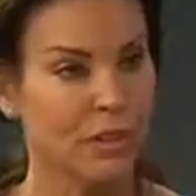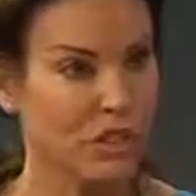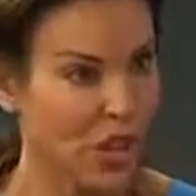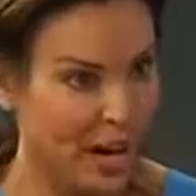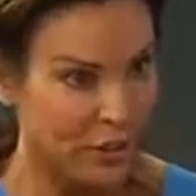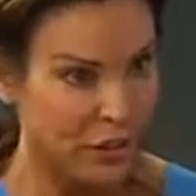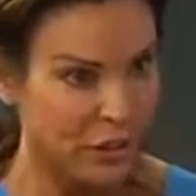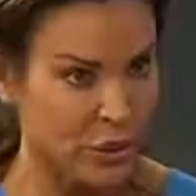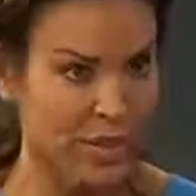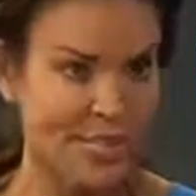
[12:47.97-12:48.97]
chatter.
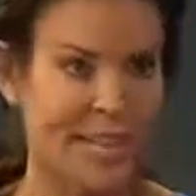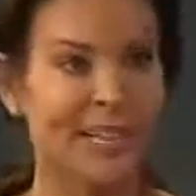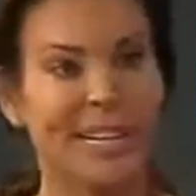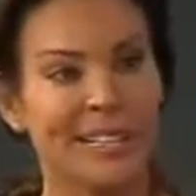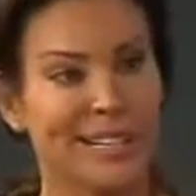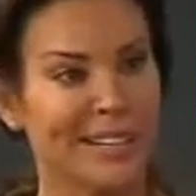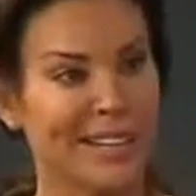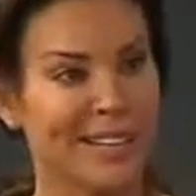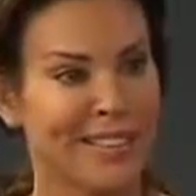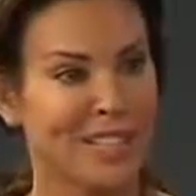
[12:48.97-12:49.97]
You know, I say I like to
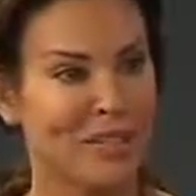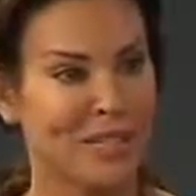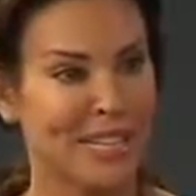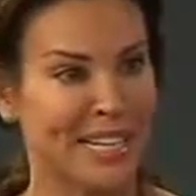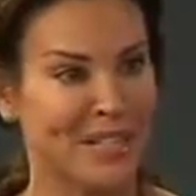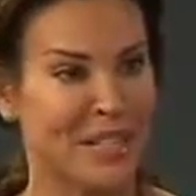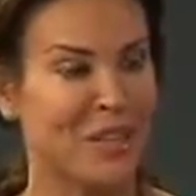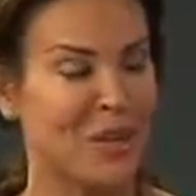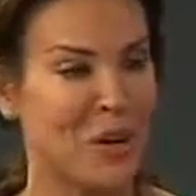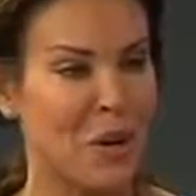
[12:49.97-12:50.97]
kick the inner cynic to the
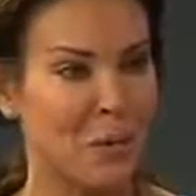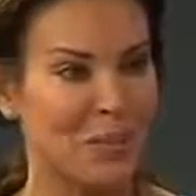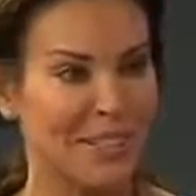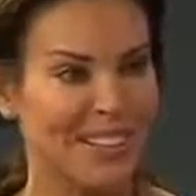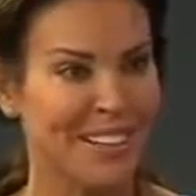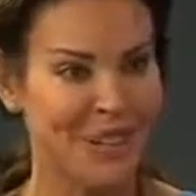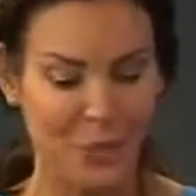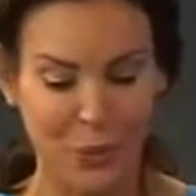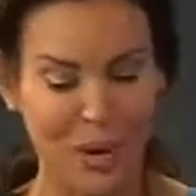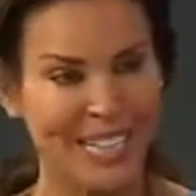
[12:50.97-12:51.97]
curb. You
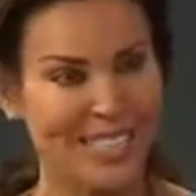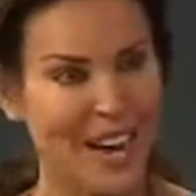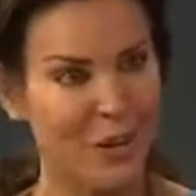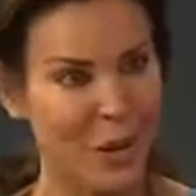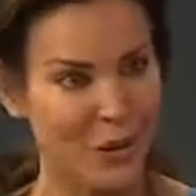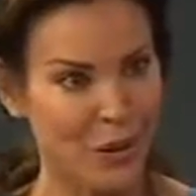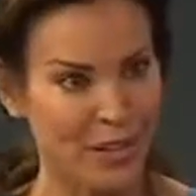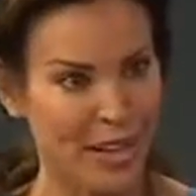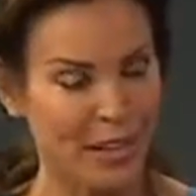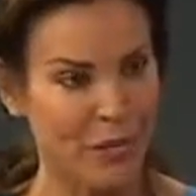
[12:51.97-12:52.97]
know, write down all those
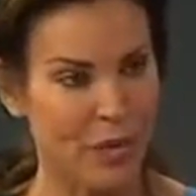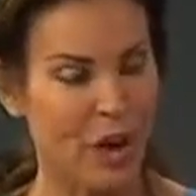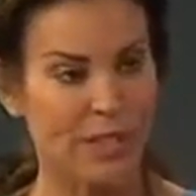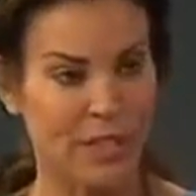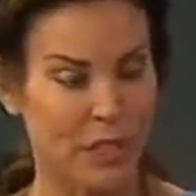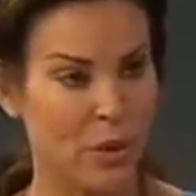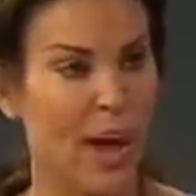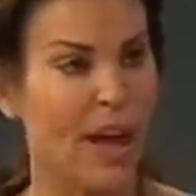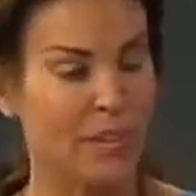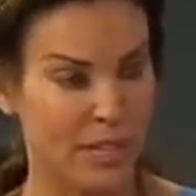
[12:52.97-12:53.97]
negative thoughts that you
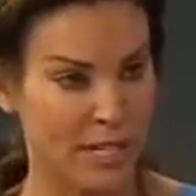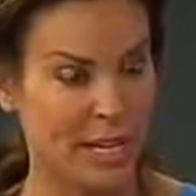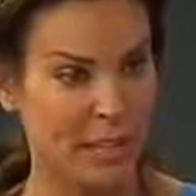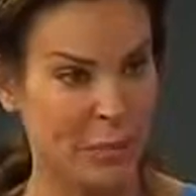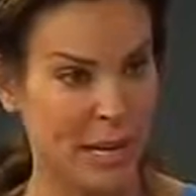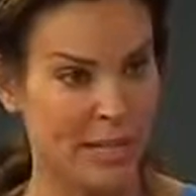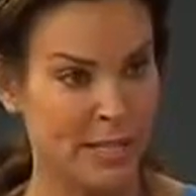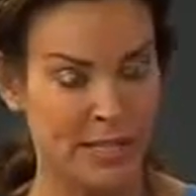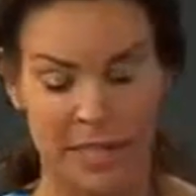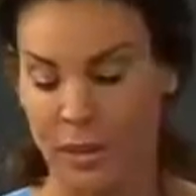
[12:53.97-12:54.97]
have on a daily
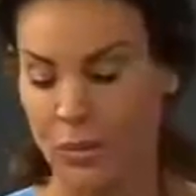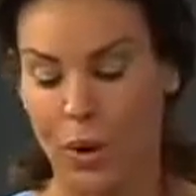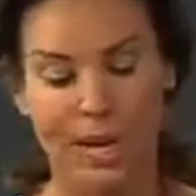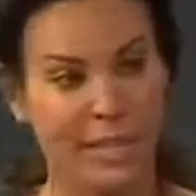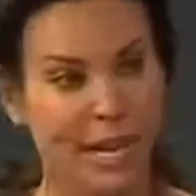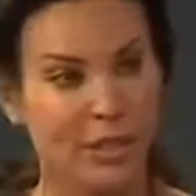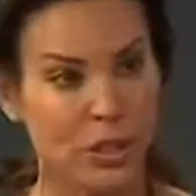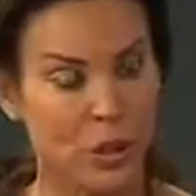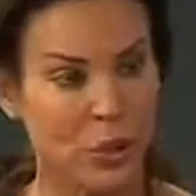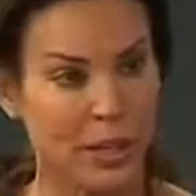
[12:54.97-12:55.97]
basis, and then right
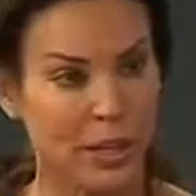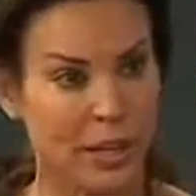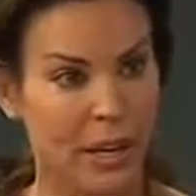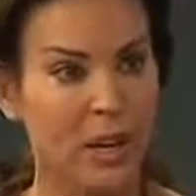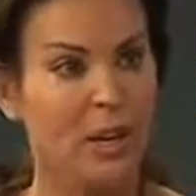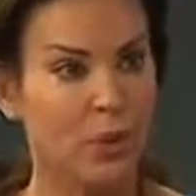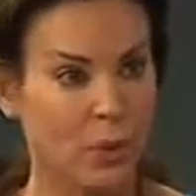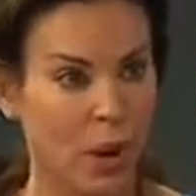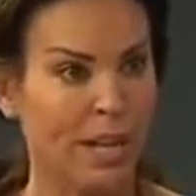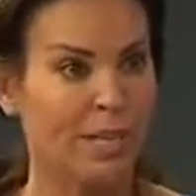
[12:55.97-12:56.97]
next to it,
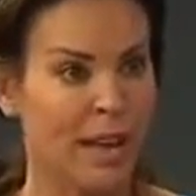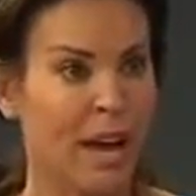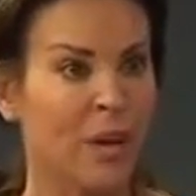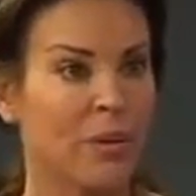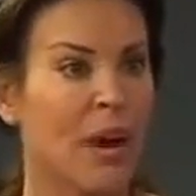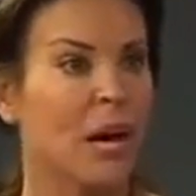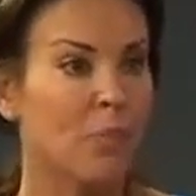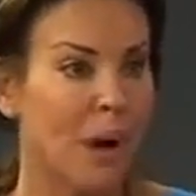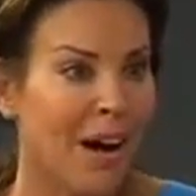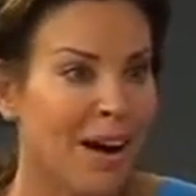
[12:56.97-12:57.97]
write down a
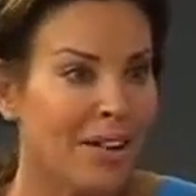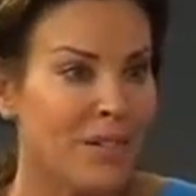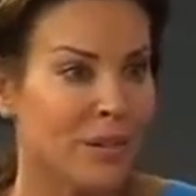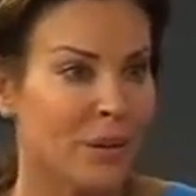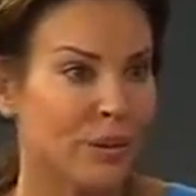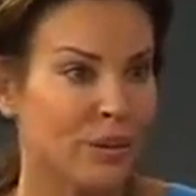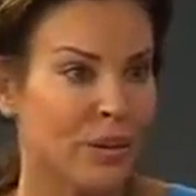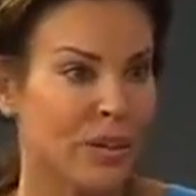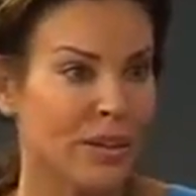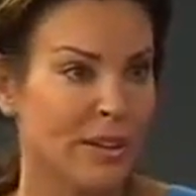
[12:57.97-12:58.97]
positive,
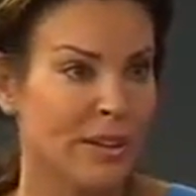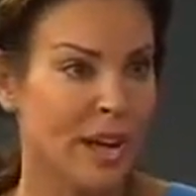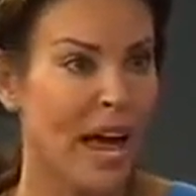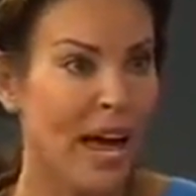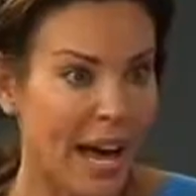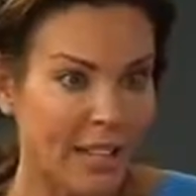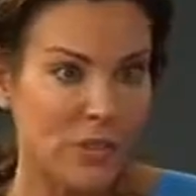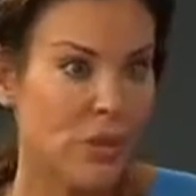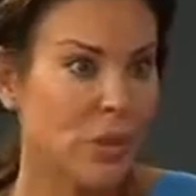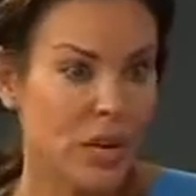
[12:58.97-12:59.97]

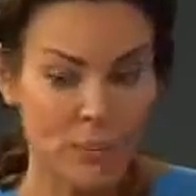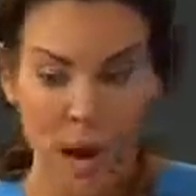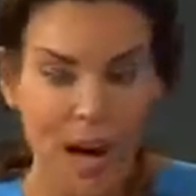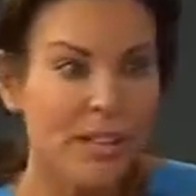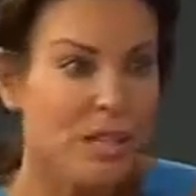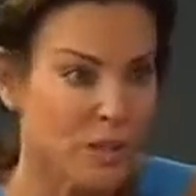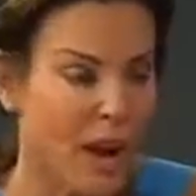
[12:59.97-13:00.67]
a positive